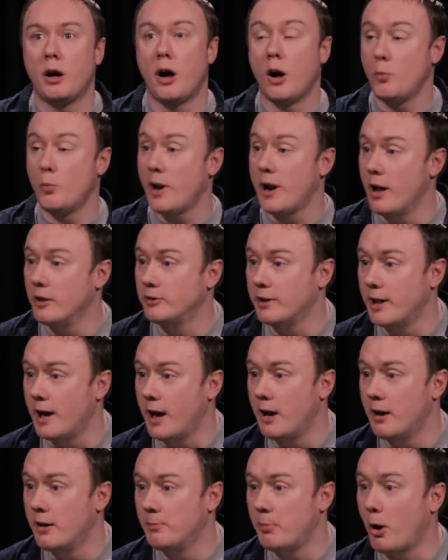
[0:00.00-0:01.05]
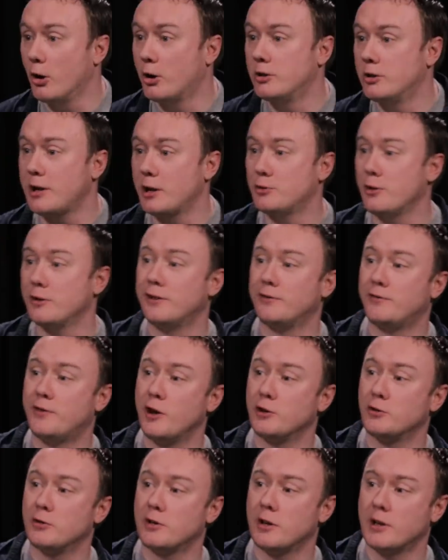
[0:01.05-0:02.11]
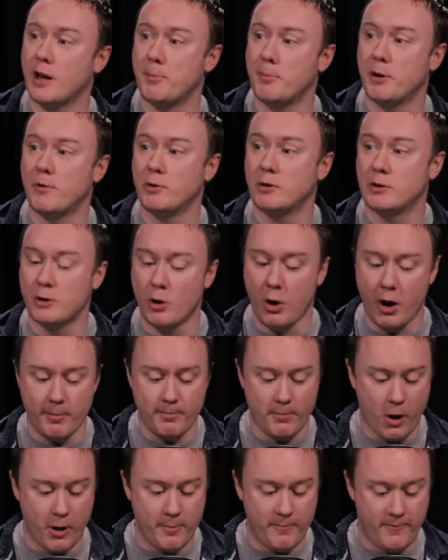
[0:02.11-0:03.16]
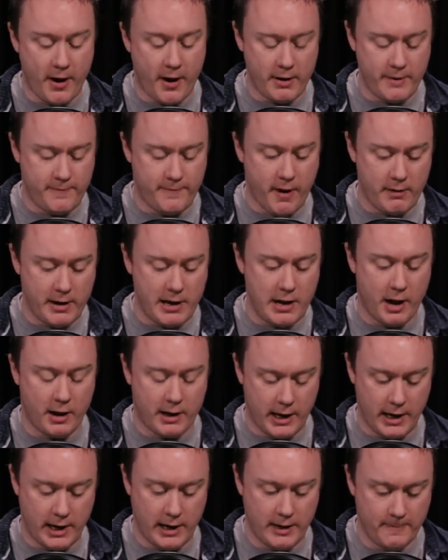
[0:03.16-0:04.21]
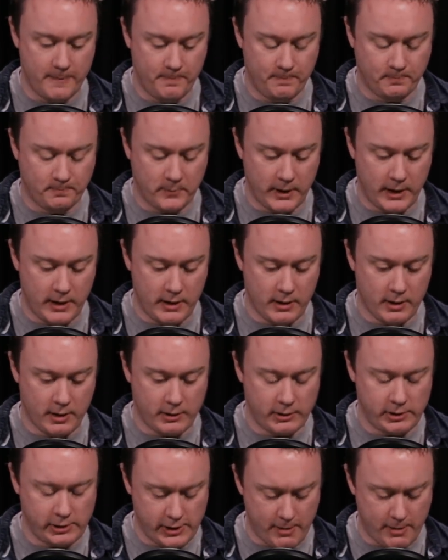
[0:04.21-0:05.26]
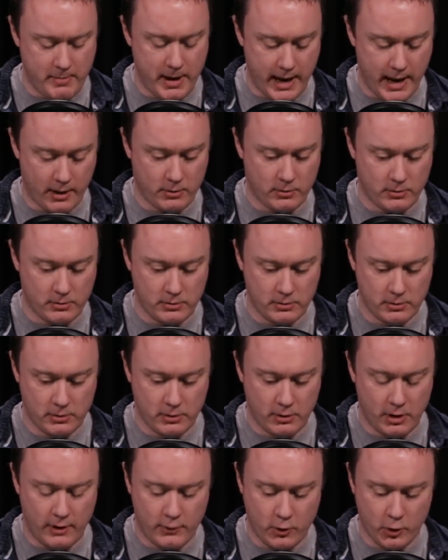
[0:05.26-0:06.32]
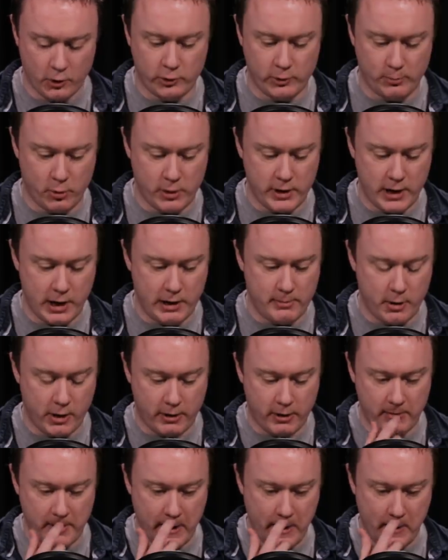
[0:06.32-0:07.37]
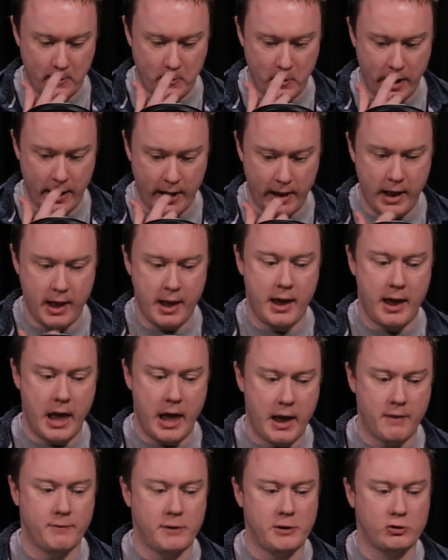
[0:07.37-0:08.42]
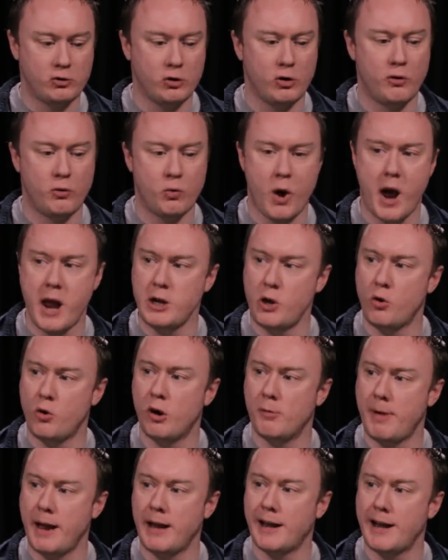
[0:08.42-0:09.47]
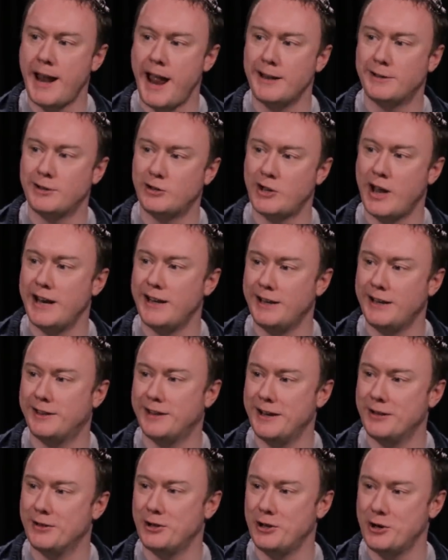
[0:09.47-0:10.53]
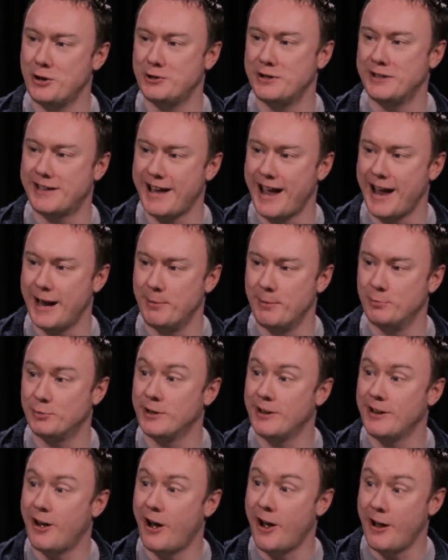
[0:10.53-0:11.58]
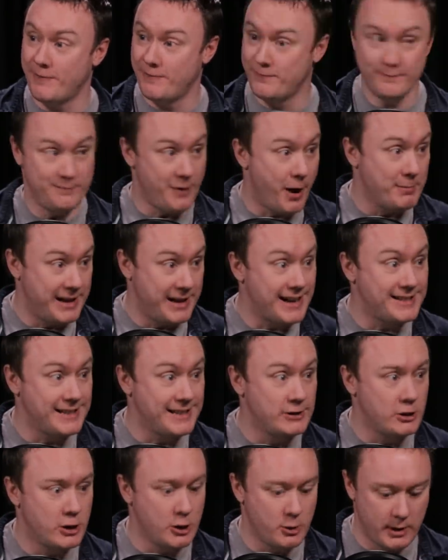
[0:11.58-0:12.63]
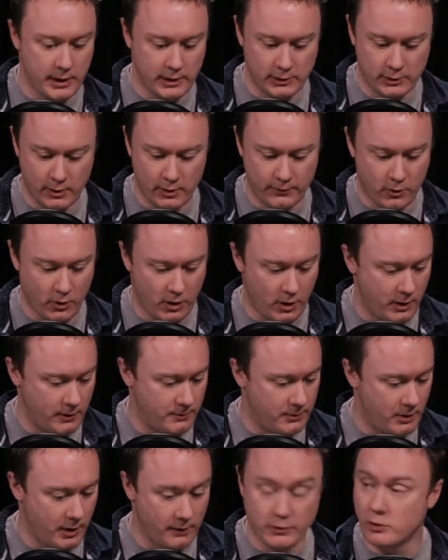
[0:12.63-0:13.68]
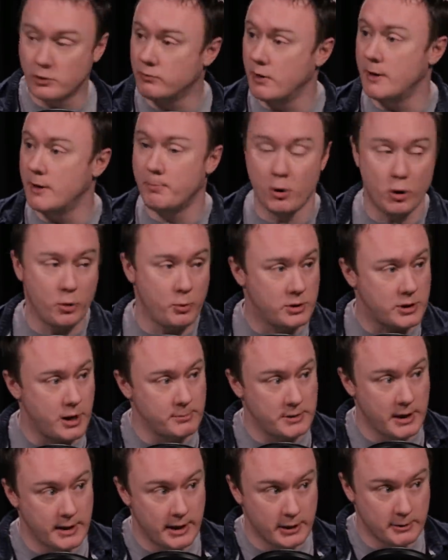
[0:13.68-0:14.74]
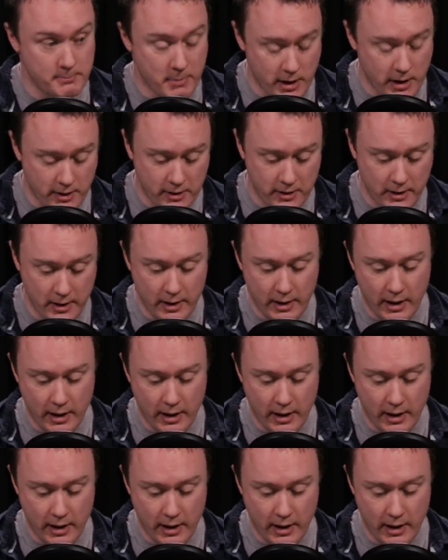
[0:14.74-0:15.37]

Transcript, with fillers: I will answer that, but I'll contextualize it first. So it's going to get a bit confusing. So I'm I'm okay. very very lucky in that somehow I've got to a point now in my career where every sort of way you can make an entertaining thing that uses games, I've I'm getting to do it. So I've got, I've, I've just written a book which comes out next month.